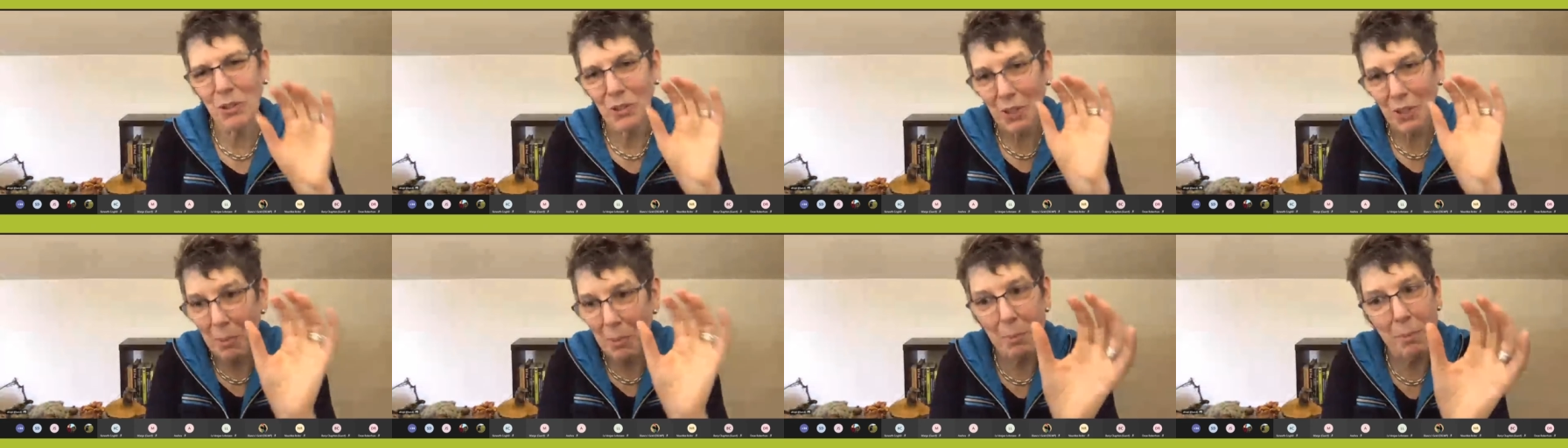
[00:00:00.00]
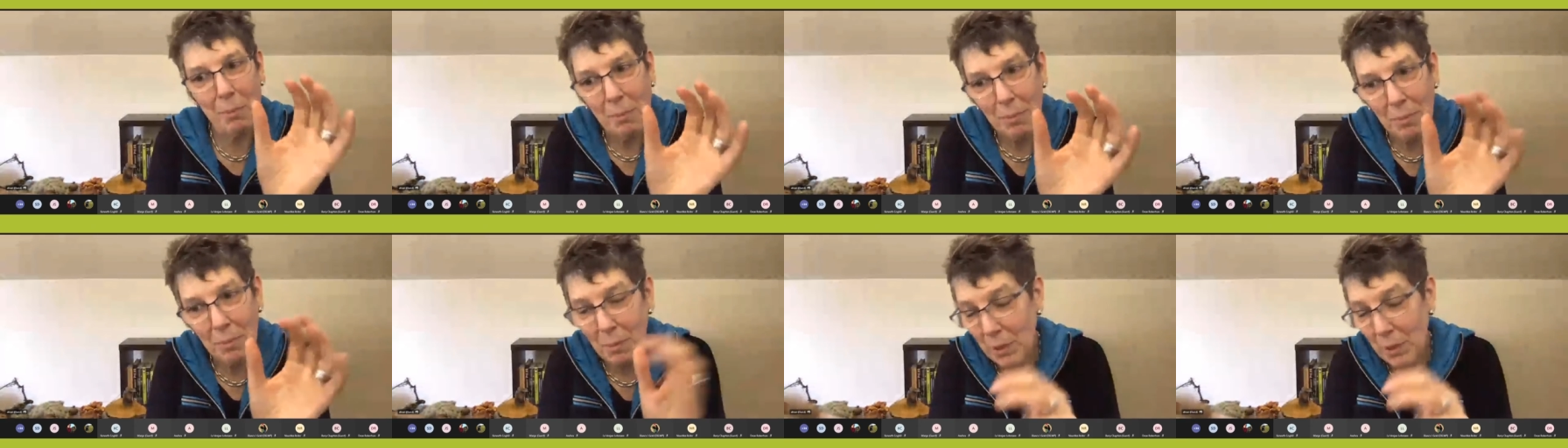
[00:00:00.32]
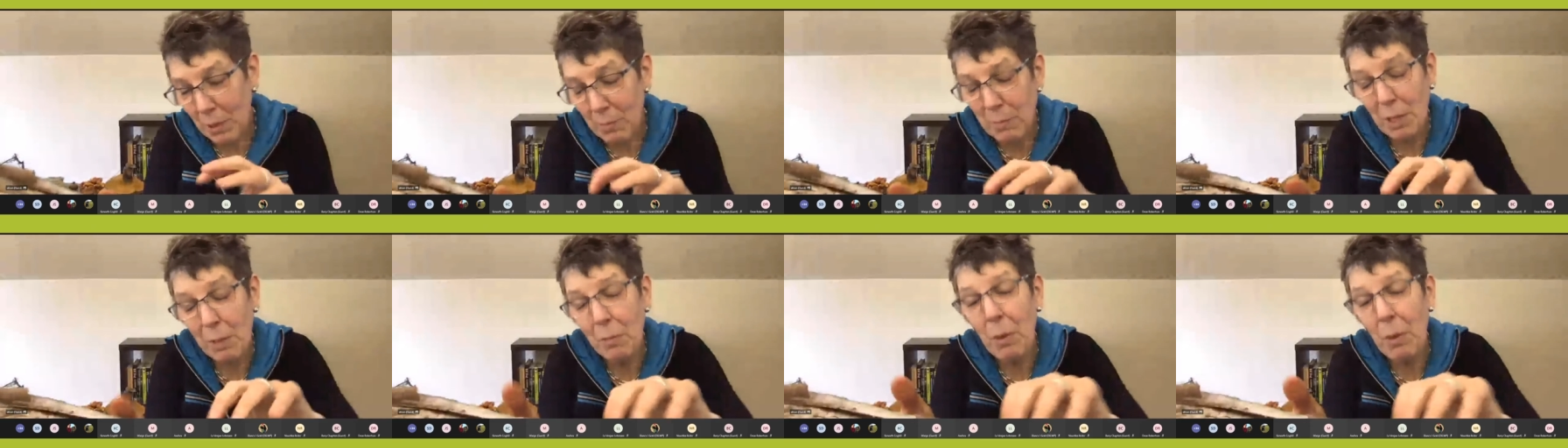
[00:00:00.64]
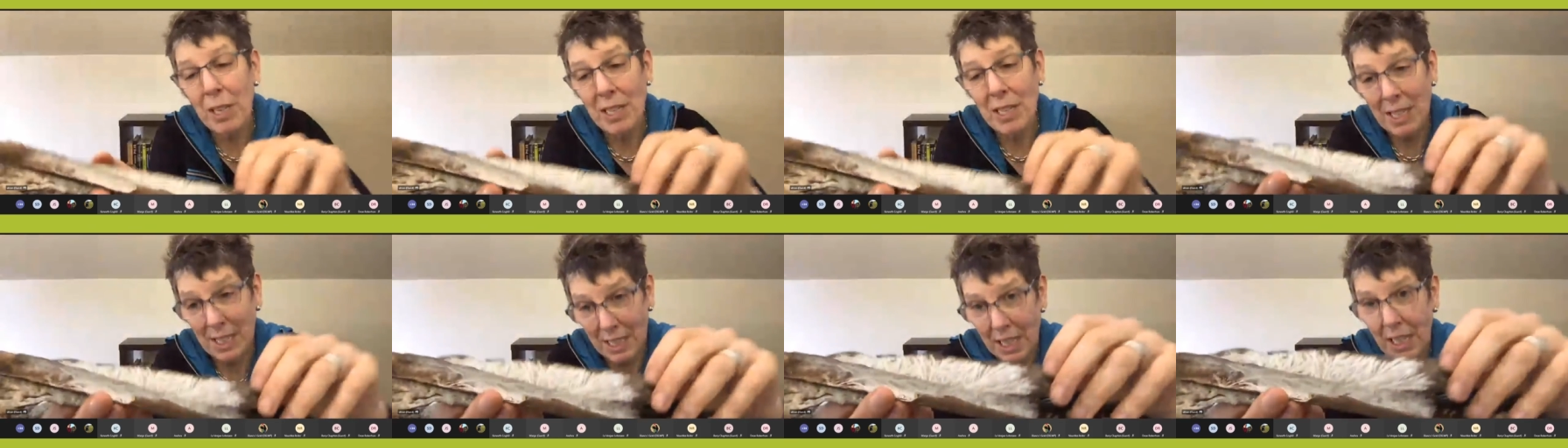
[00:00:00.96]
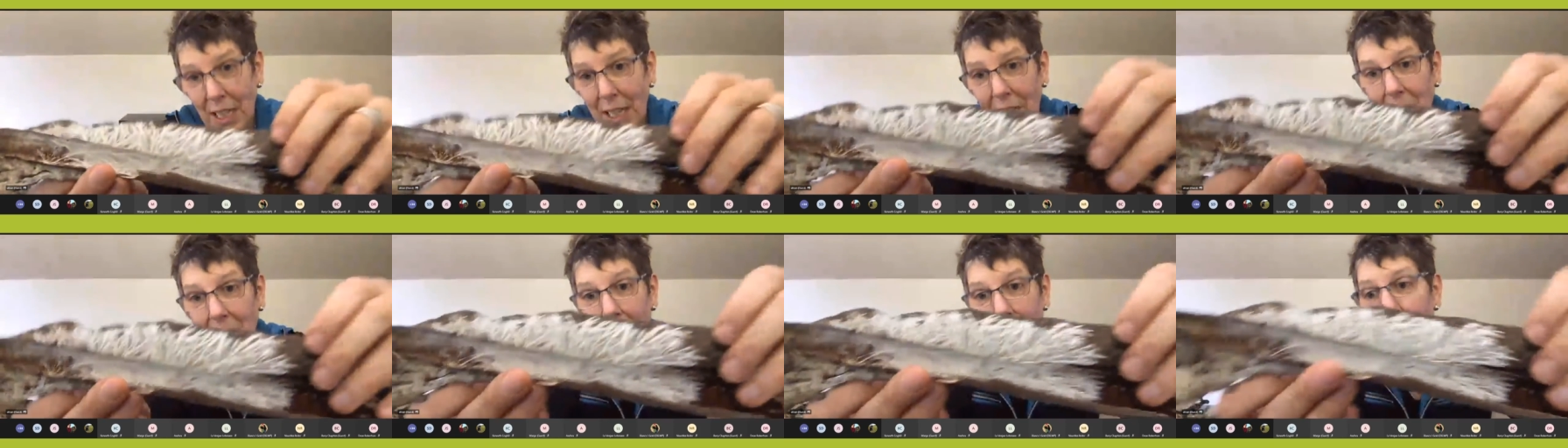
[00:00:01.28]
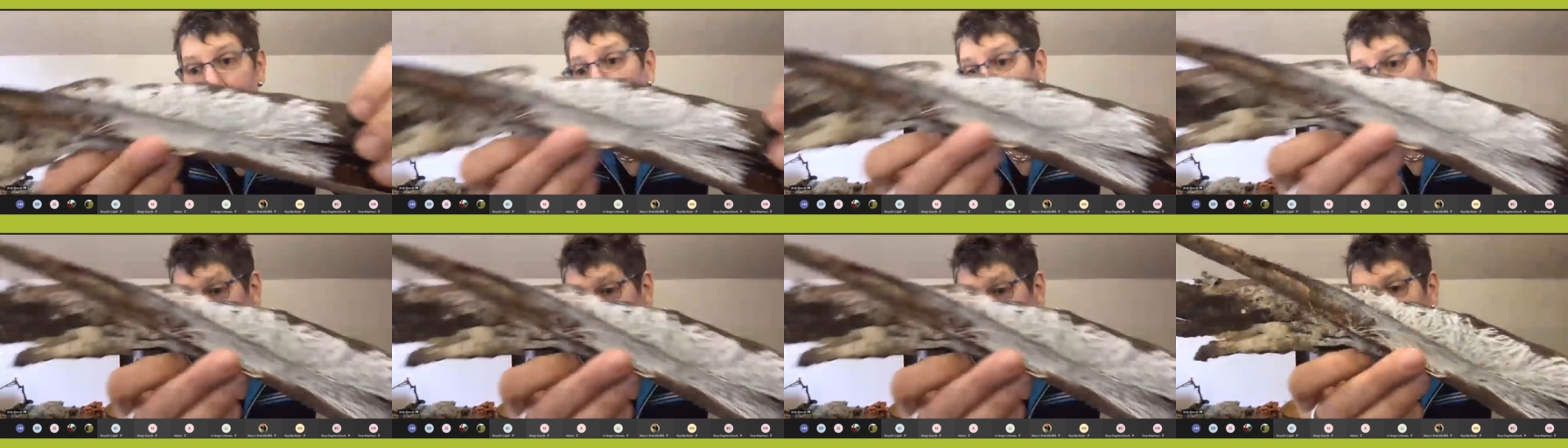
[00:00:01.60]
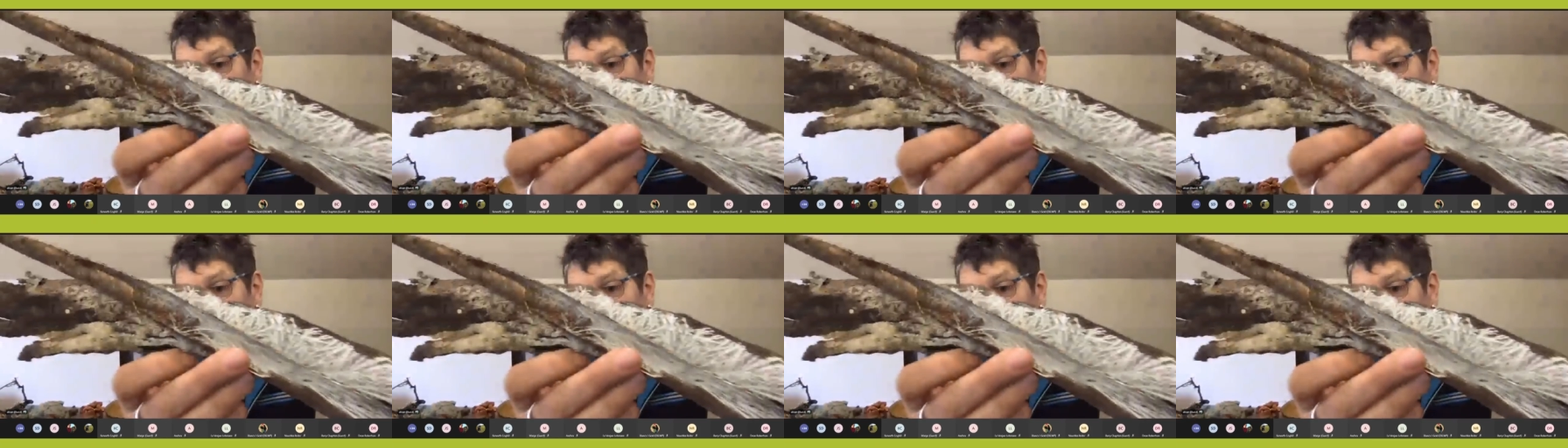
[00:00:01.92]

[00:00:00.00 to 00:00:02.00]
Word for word: Some the, the mycelium of